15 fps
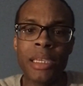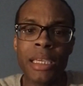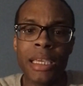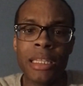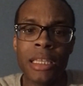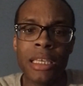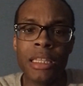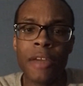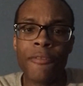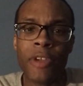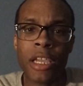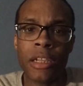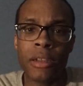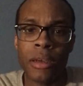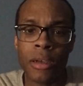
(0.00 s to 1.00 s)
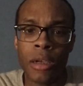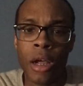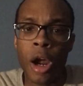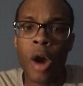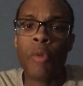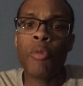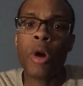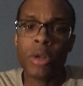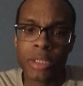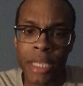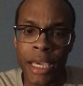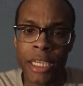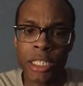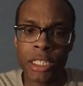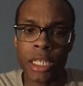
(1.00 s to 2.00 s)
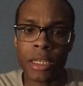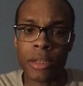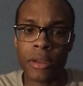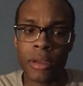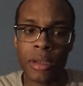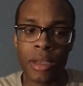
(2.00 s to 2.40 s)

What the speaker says: be in the freaking rotation.